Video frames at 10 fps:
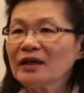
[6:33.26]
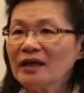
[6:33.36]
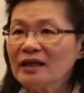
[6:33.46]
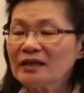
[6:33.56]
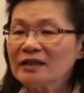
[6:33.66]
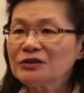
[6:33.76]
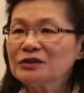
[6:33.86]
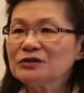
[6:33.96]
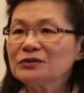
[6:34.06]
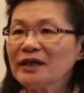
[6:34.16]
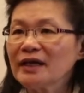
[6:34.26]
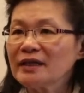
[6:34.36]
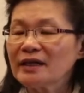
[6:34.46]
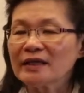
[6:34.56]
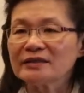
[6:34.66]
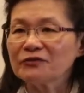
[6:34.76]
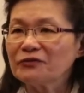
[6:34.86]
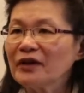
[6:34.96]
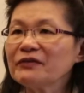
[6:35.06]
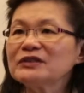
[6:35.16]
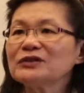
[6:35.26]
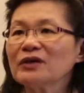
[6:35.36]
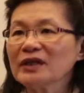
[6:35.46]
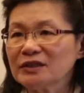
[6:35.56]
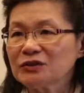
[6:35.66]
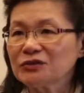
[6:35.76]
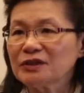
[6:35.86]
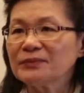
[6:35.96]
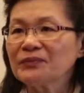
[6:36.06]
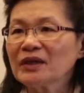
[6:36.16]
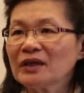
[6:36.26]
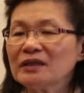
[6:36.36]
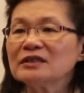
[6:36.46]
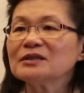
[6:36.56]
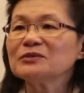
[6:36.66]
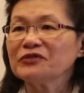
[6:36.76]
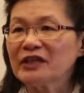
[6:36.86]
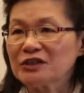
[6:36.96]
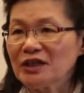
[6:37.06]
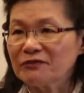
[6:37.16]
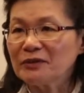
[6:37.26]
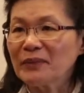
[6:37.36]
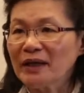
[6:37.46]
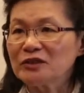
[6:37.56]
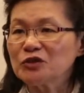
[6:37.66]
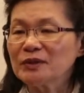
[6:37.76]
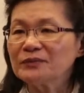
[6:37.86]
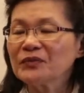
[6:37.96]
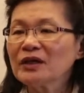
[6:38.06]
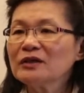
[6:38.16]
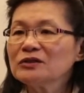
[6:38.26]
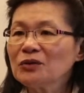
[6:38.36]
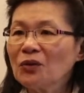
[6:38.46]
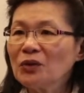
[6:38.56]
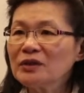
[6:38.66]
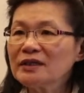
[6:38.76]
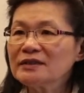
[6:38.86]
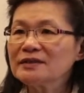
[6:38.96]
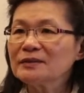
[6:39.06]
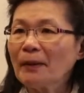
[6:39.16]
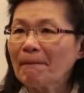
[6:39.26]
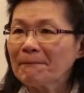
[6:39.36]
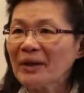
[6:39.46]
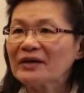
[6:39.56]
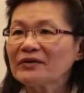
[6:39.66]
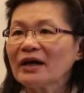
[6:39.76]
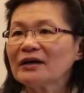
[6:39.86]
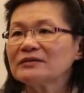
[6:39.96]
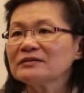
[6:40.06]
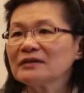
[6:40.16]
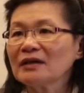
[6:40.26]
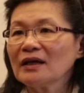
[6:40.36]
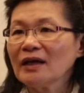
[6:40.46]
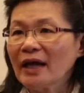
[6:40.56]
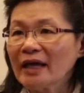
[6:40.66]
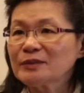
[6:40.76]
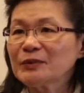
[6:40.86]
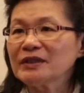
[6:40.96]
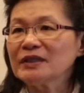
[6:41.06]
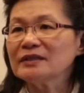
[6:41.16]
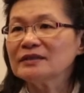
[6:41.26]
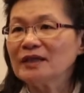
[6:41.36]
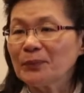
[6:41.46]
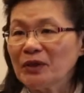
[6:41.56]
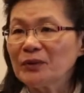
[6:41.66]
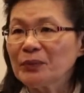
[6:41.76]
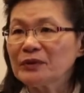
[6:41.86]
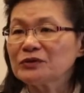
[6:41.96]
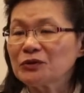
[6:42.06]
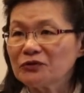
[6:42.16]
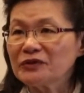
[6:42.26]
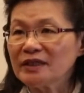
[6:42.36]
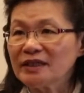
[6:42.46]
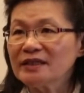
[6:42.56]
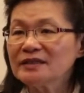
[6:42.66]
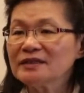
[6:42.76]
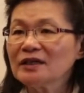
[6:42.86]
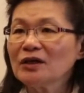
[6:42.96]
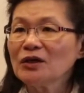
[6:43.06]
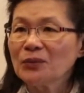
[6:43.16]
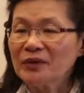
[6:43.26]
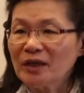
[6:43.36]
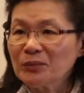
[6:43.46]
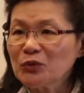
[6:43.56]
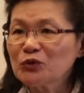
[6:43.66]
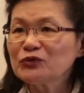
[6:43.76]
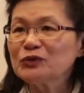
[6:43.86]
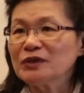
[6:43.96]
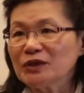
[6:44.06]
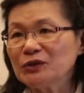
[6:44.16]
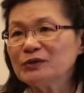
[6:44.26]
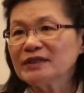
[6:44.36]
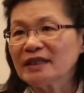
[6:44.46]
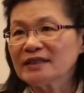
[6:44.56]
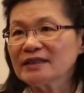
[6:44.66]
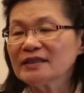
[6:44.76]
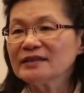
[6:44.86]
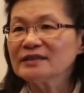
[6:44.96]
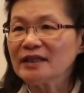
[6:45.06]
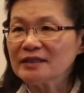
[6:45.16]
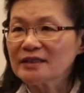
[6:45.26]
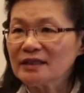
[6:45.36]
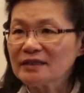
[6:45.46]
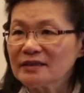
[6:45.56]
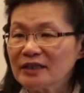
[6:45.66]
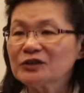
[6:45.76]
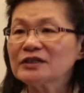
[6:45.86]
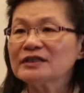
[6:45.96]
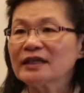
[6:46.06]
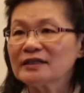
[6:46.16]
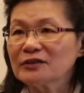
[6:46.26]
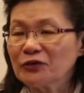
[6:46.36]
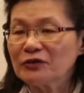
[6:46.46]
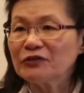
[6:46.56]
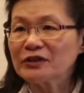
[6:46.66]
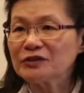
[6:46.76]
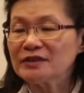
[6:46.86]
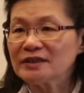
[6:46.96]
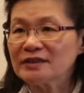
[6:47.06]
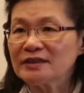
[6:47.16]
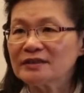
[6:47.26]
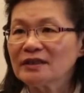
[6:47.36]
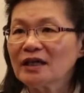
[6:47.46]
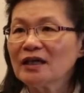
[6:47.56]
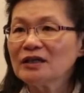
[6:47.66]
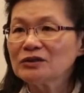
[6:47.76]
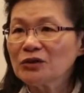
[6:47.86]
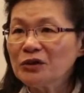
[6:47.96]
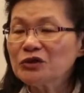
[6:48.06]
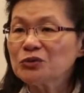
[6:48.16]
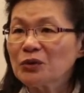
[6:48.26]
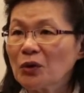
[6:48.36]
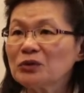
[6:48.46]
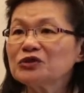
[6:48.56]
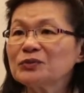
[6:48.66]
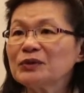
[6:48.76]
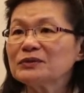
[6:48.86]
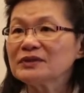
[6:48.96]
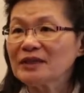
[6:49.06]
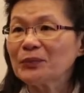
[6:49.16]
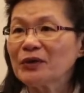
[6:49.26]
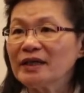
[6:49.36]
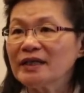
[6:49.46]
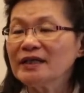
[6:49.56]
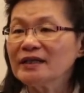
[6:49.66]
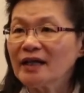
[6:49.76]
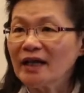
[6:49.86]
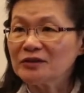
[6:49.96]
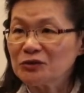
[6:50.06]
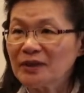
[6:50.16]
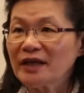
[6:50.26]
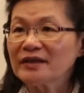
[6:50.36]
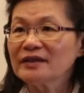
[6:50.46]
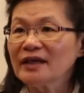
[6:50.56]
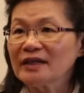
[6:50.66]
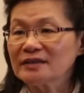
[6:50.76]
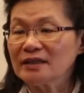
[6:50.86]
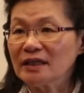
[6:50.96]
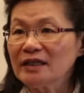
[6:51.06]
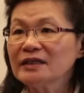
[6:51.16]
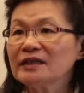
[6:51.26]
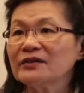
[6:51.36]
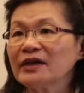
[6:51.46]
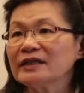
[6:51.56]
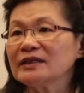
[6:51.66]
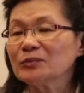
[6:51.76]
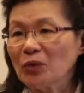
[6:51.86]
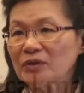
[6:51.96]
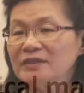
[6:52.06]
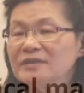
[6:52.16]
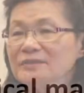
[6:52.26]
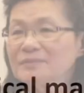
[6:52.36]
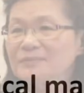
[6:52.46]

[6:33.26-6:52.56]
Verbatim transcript: In addition to that, it has a very strong history in terms of H I V management. So all this background expertise that being built over the years will then move to the new center, center, National Center for Infectious Disease. So each will contribute separately and together as an integrated bodies.